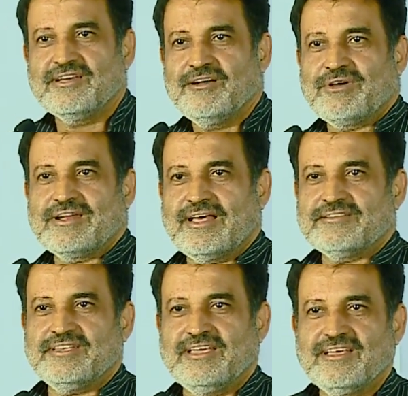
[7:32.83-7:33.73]

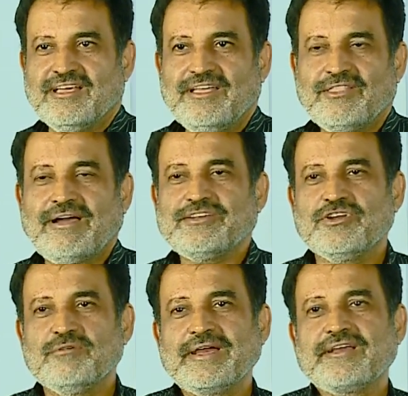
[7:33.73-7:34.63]
Varanasi. Now, I don't
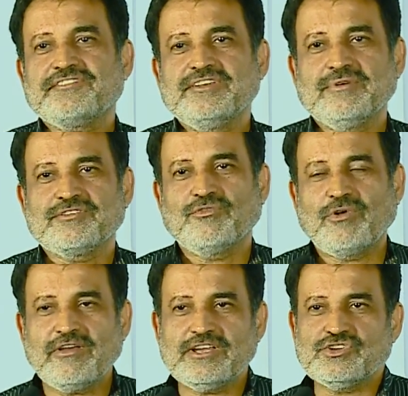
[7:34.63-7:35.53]
know my customer. So
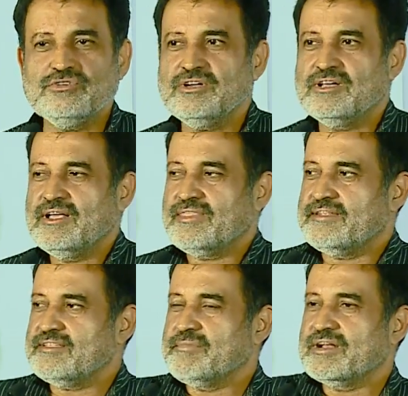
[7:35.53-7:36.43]
what do? There is
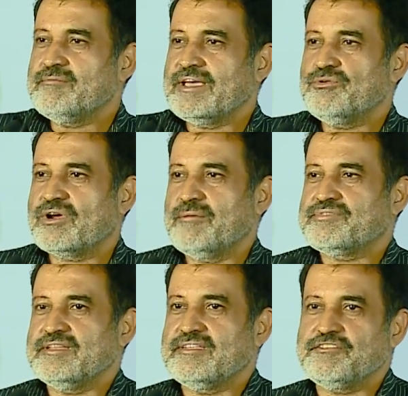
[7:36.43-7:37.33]
a middleman who comes
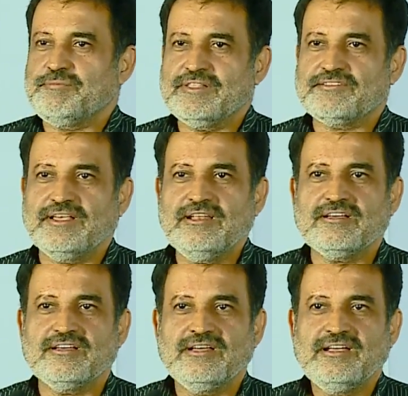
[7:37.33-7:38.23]
and gives me the silk.
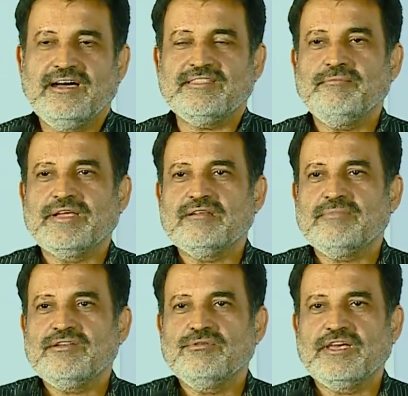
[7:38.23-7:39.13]
There's a
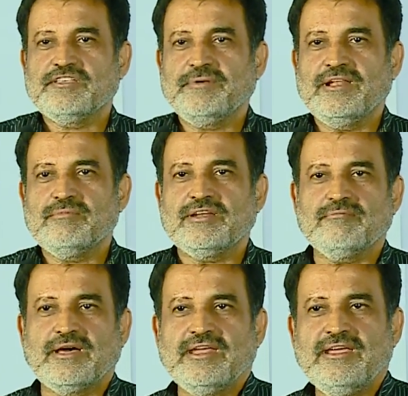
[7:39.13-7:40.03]
middleman who gives me a little bit of
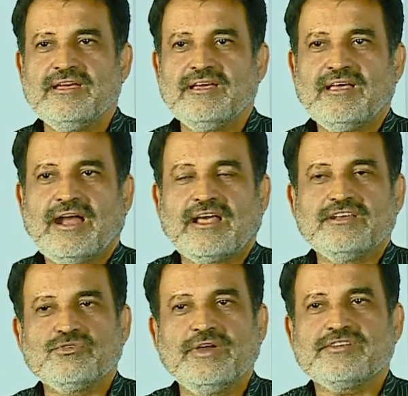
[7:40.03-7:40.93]
money, and I
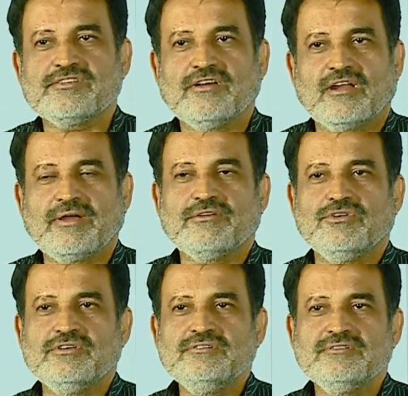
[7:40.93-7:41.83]
do it on my
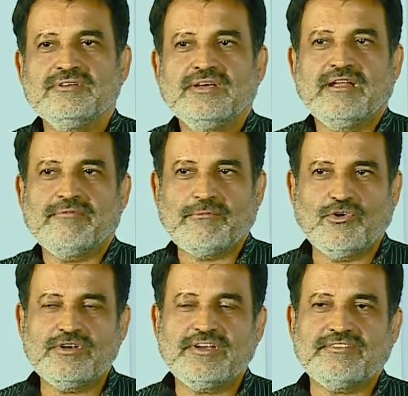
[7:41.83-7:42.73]
own, in my
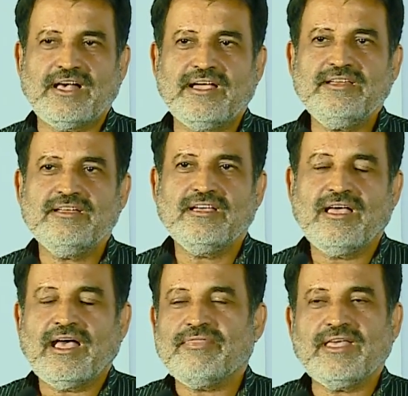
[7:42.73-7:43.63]
own design,
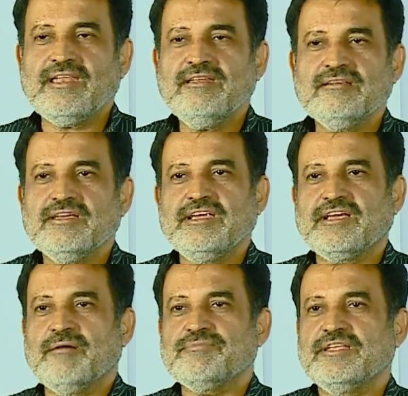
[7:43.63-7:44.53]
and then he
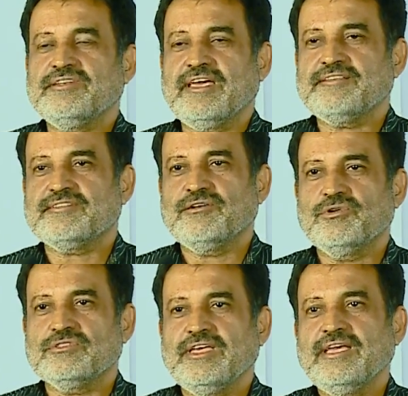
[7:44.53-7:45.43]
comes and takes the whole
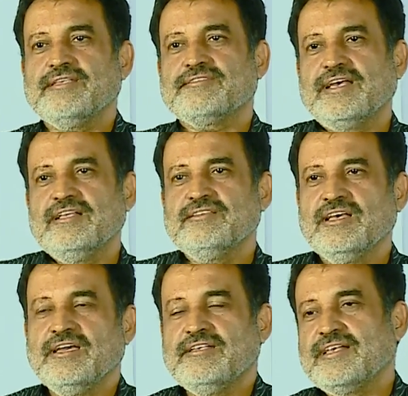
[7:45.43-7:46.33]
thing and sells.
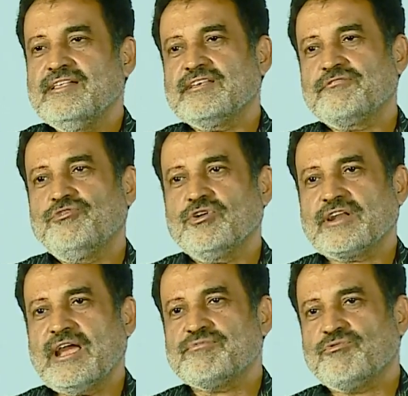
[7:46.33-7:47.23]
He sells at 4
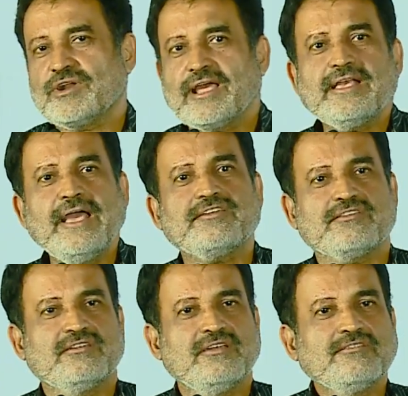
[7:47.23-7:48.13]
times what I
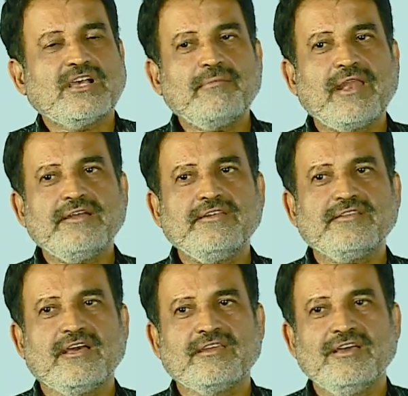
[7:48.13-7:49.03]
get. So I'm an
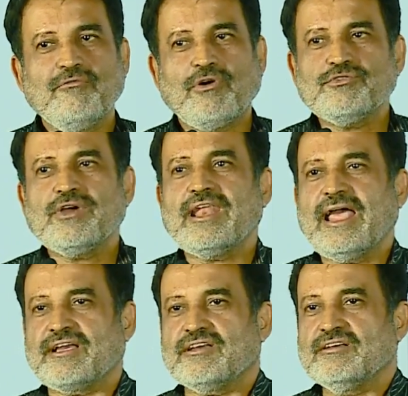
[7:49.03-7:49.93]
artisan. What do I
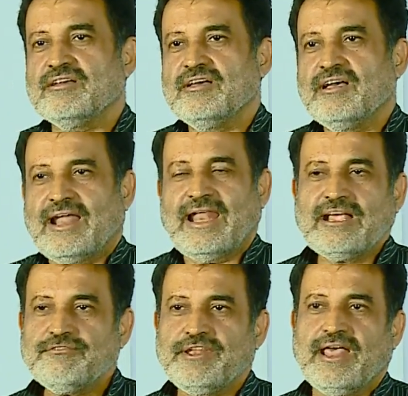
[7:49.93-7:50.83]
lack? I lack
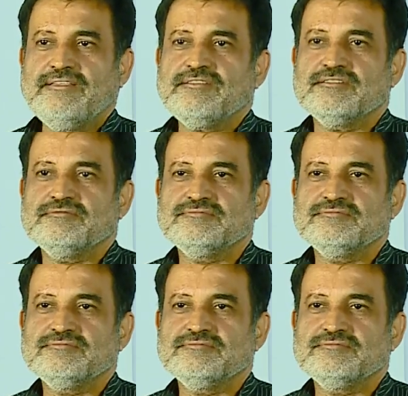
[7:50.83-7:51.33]
finance.